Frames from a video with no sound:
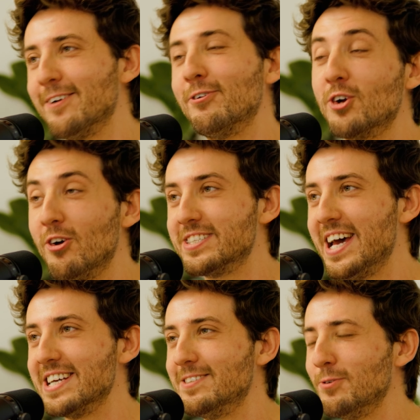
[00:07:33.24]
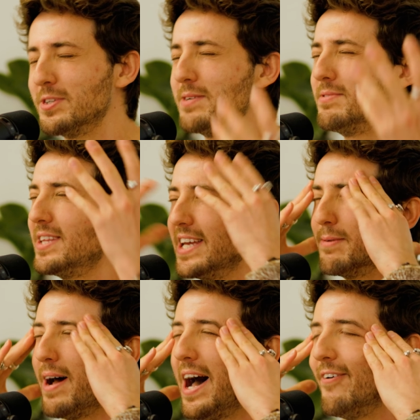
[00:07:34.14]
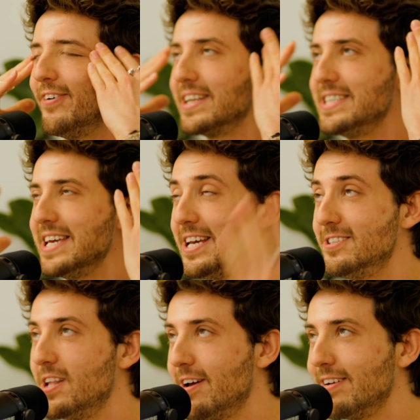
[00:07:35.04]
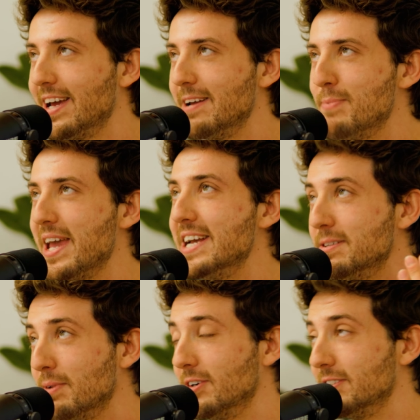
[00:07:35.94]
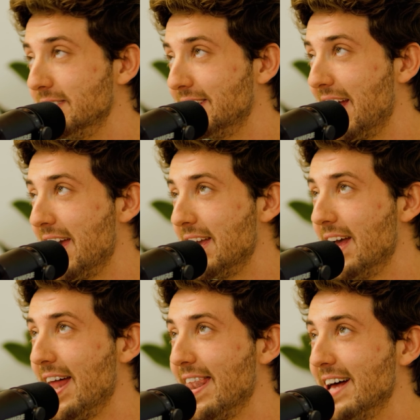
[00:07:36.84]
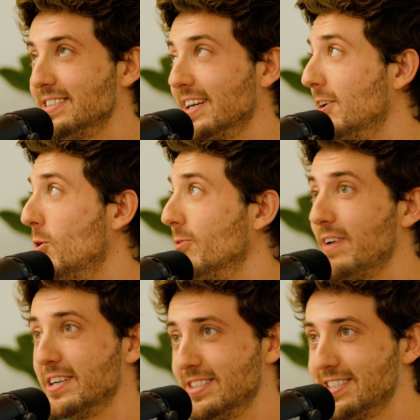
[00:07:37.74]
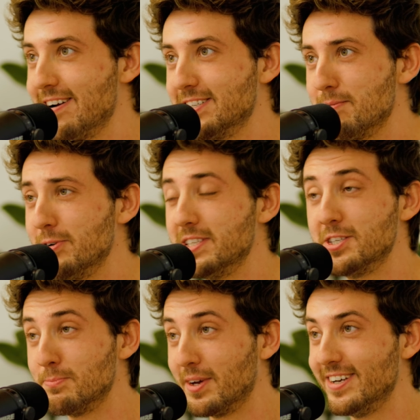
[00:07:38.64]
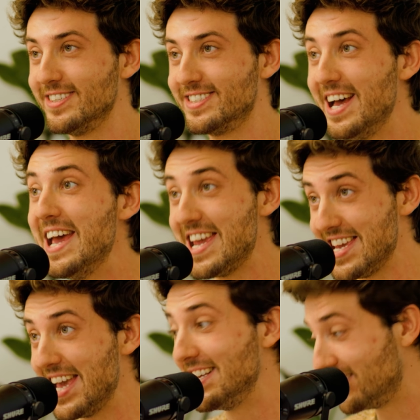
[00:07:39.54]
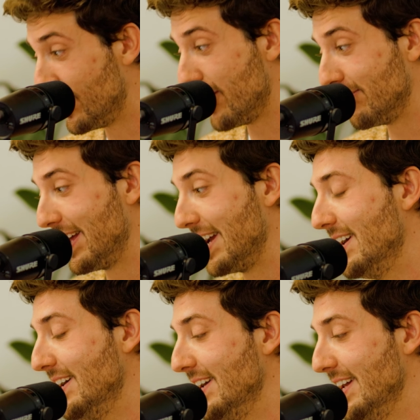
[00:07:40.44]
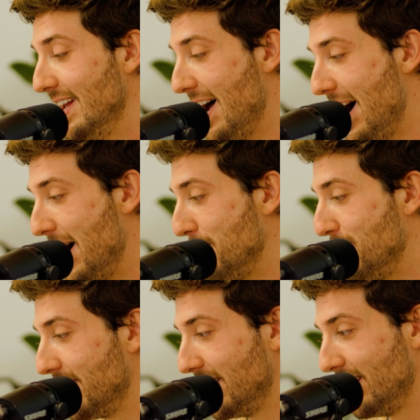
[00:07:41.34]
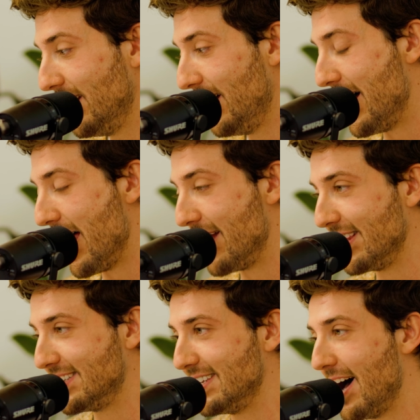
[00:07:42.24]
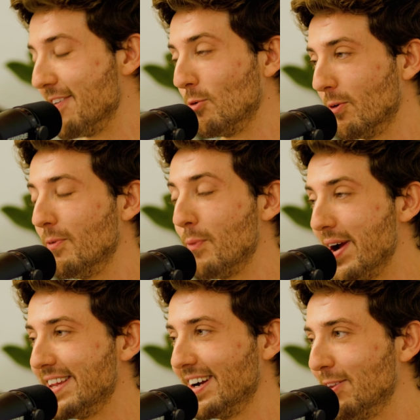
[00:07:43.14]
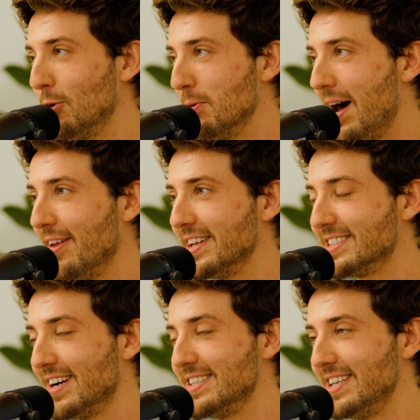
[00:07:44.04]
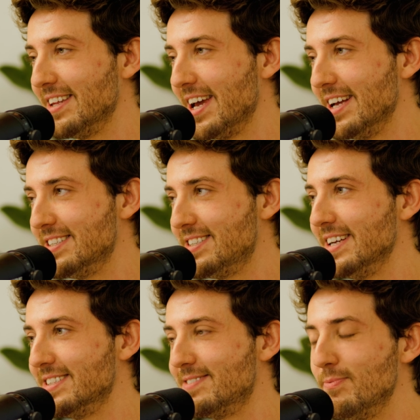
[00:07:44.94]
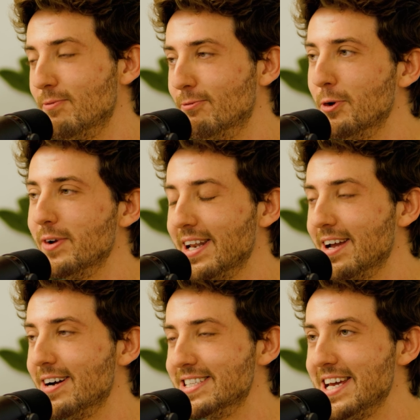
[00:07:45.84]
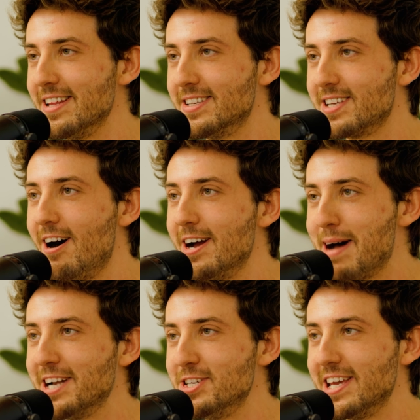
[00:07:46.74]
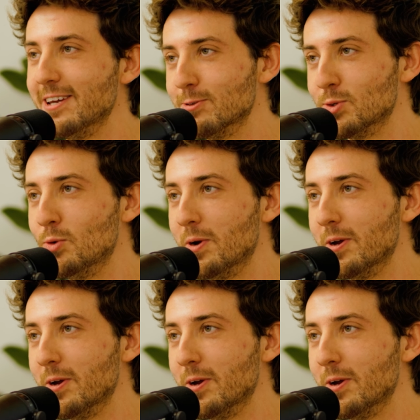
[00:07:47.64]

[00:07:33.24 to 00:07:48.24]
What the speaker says: a different context is forcing him to think about how, in fact, he is lonely. But is it because he's gay? And that's like an old-fashioned stereotype, or is it just because he is lonely? I thought the main thing I thought about this idea that it's ruining the idea that time actually heals all